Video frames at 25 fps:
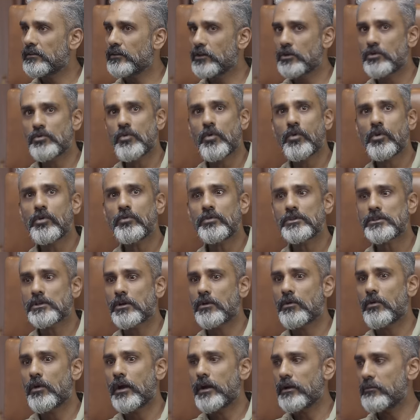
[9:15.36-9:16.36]
The Tuono was
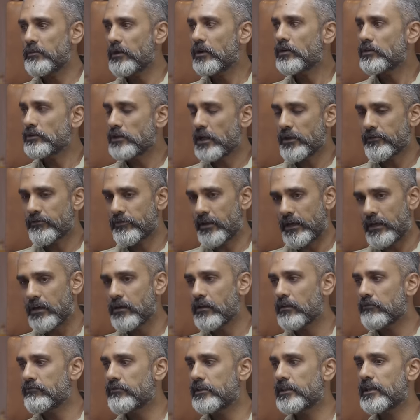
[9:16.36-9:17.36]
acquired because I fell
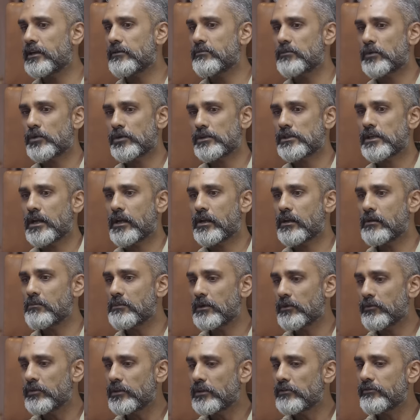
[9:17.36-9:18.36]
in love with that motorcycle,
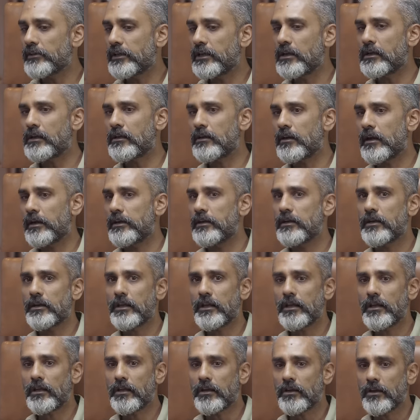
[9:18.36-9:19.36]
but with the very clear idea
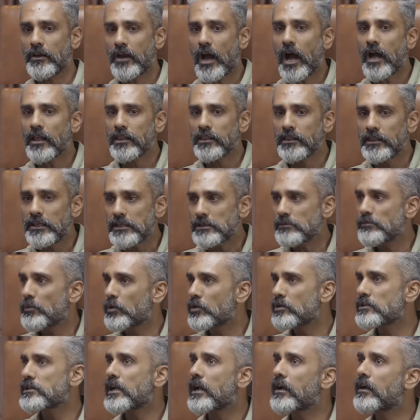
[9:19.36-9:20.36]
that this
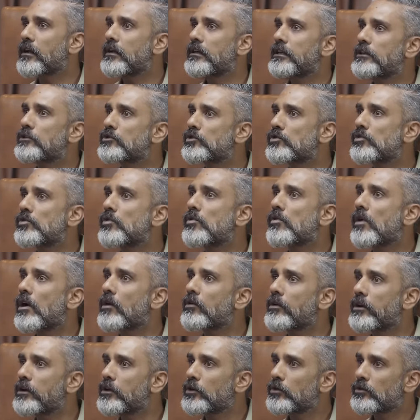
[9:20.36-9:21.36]
motorcycle needs to go
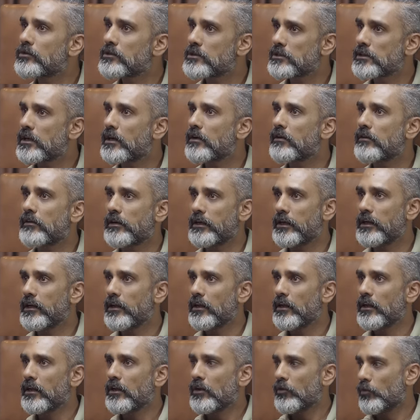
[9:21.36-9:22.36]
out into this country
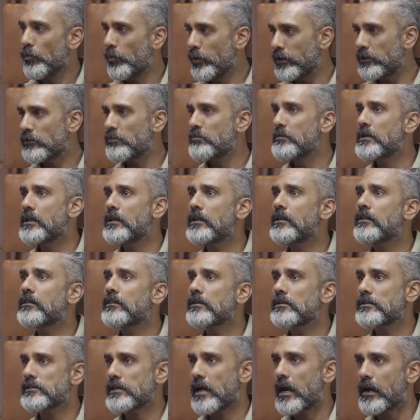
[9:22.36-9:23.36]
with me
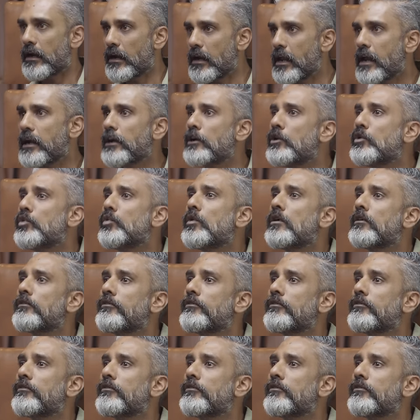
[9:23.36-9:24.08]
in the saddle and do a